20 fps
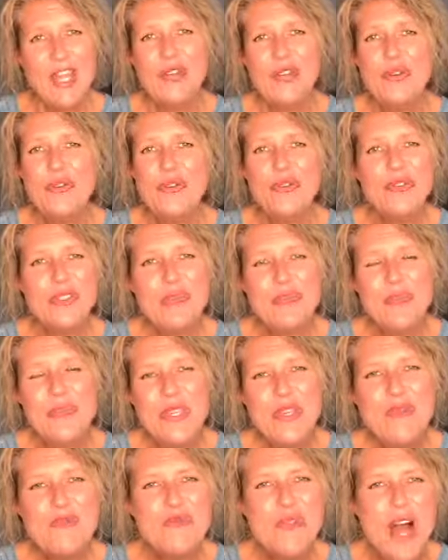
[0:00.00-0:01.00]
Go do
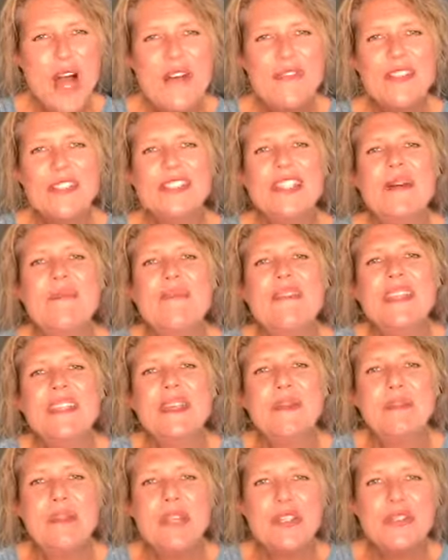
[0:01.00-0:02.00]
something you love, something
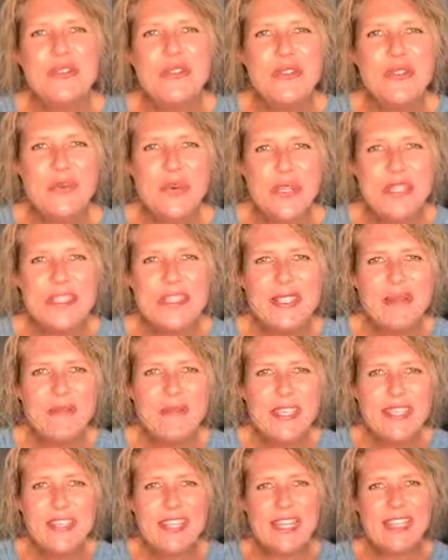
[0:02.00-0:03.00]
that brings you joy,
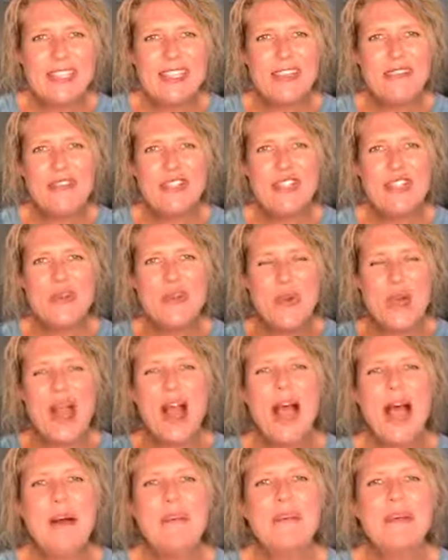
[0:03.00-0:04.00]
something that lifts you
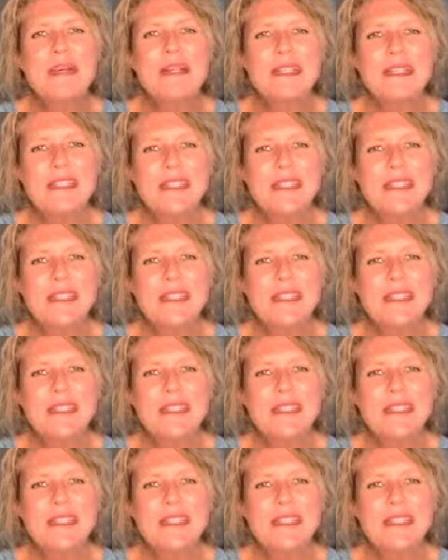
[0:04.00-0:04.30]
up.